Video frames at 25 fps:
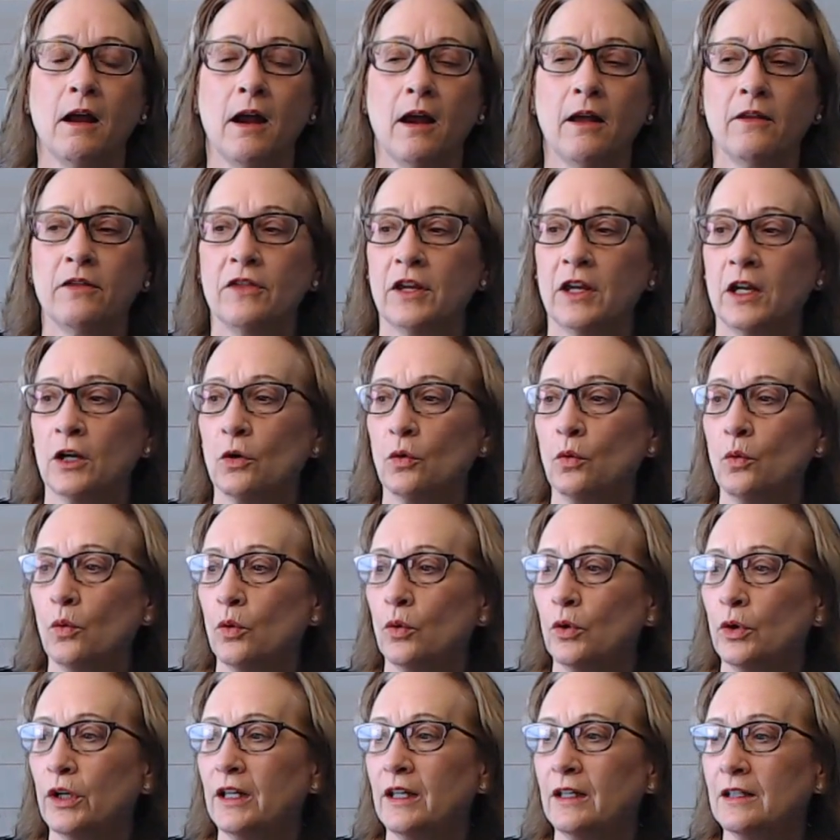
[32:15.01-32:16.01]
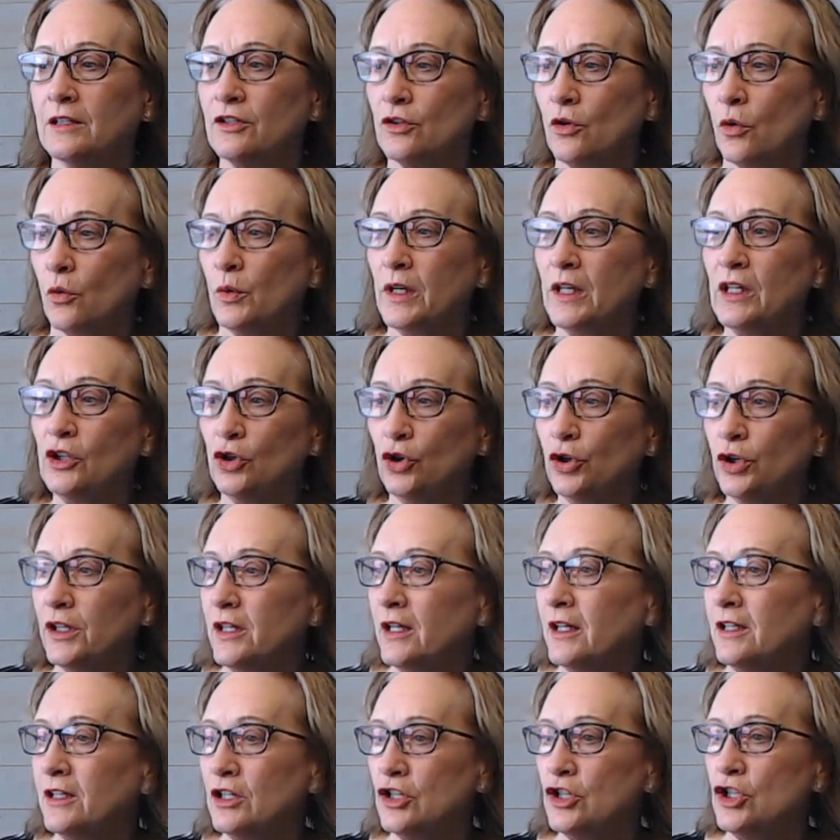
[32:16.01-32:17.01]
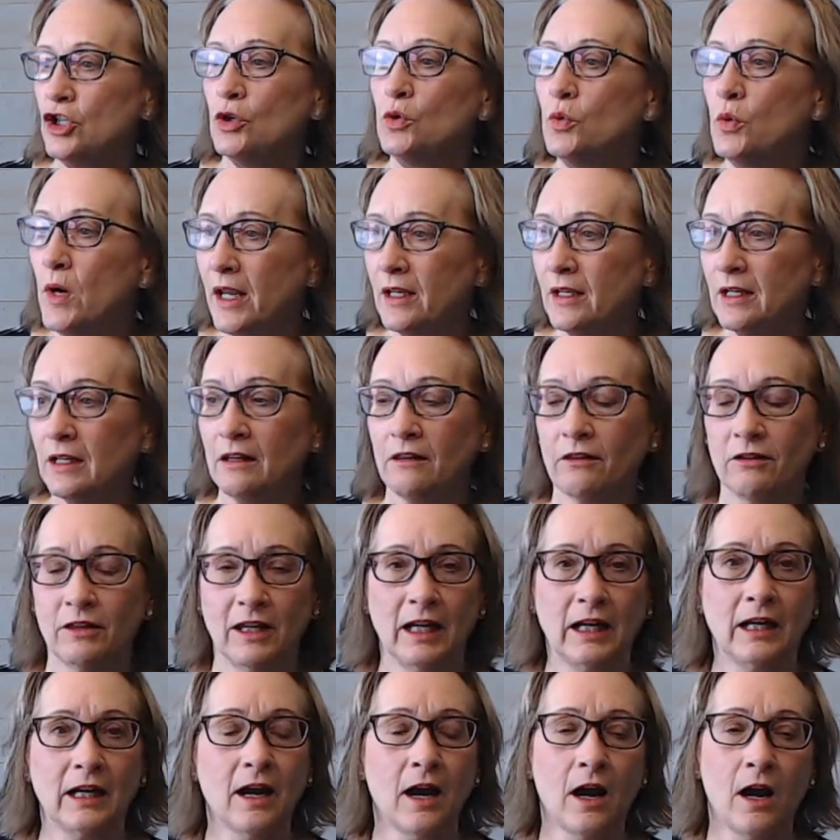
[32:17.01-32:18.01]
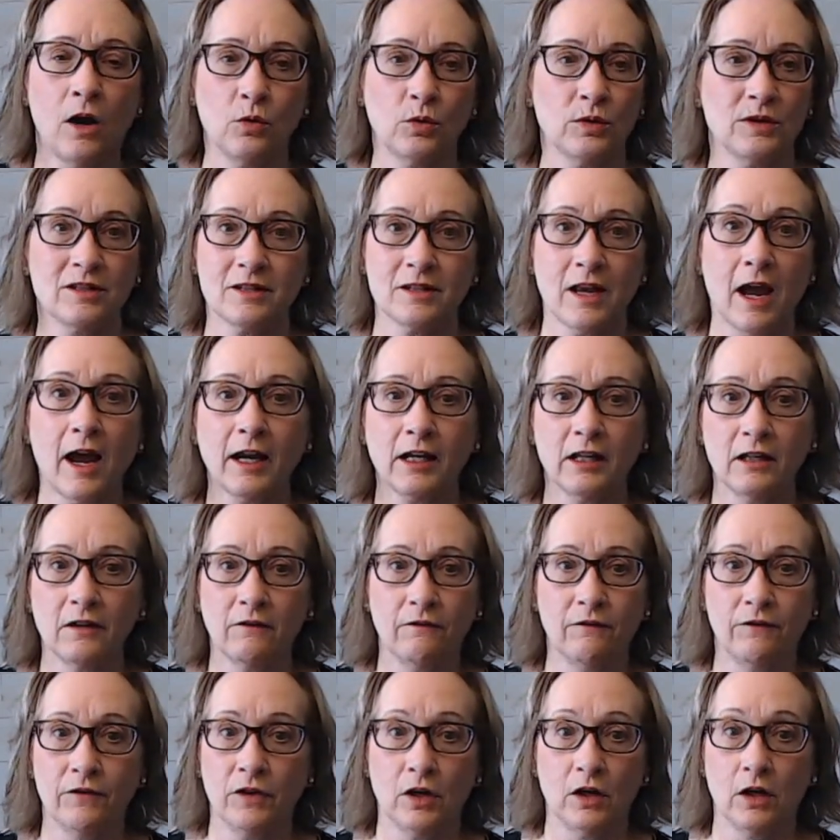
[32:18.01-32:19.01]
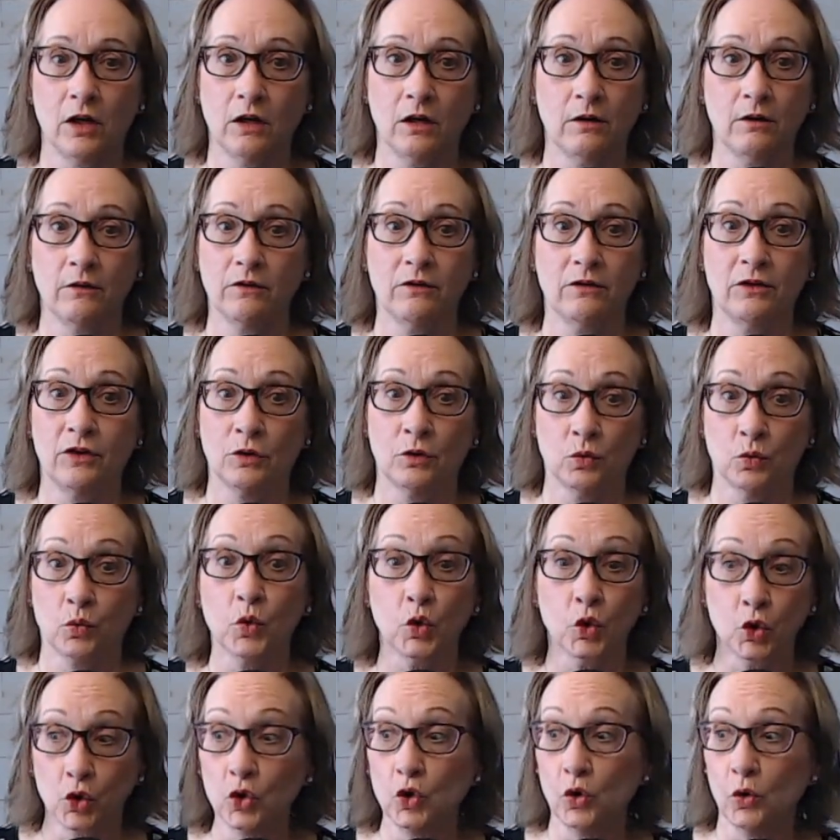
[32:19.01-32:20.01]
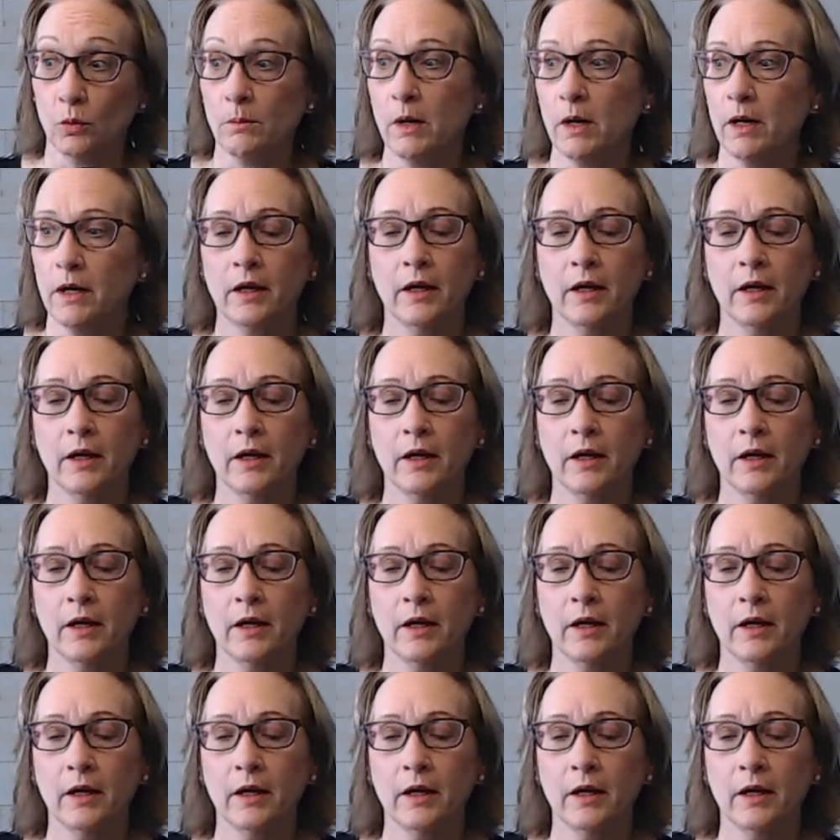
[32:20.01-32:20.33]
there so we couldn't do anything outside of the room,